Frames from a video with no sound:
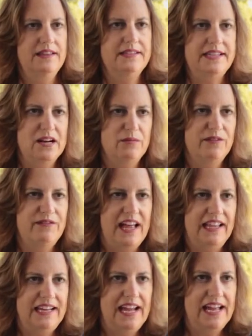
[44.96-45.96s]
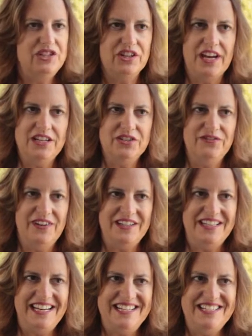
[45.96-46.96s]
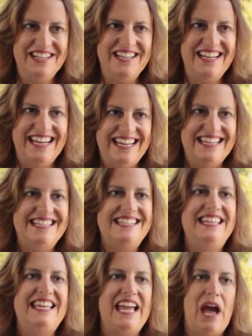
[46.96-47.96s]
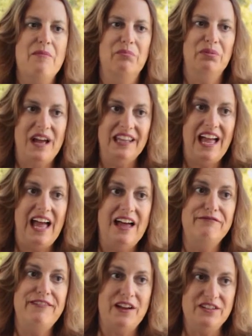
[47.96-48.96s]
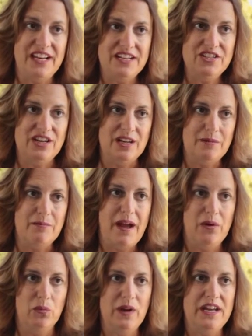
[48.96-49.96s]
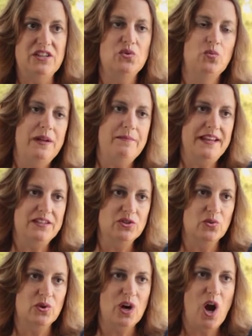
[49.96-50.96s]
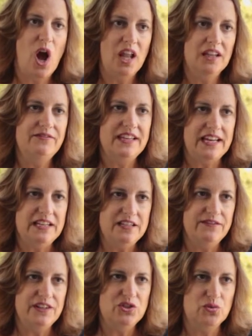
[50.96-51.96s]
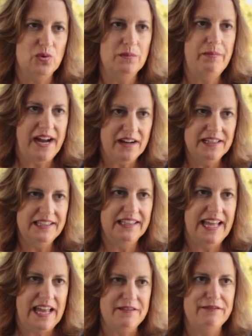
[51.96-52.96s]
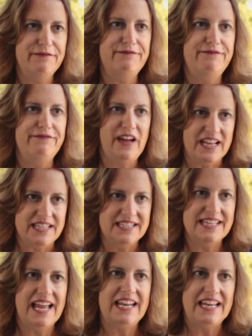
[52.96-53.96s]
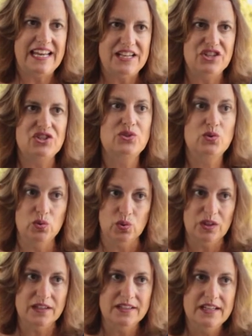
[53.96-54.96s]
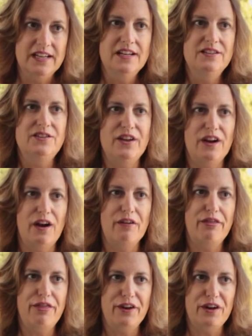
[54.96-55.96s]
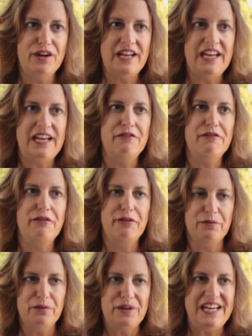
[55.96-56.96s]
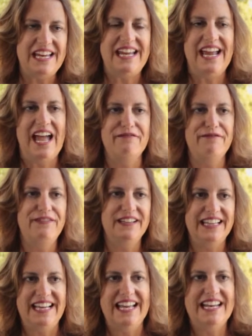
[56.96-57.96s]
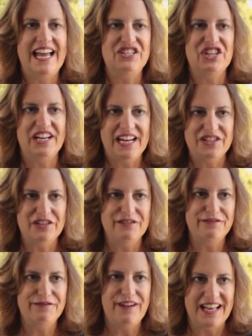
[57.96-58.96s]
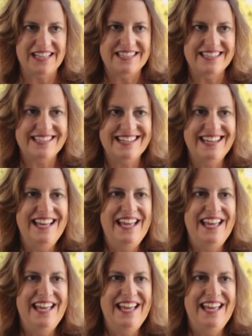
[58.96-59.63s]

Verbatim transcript: The San Ramon Valley Education Foundation is the umbrella foundation by which we mentor all of the individual parent-led funds at each school. So there are 33 affiliate education funds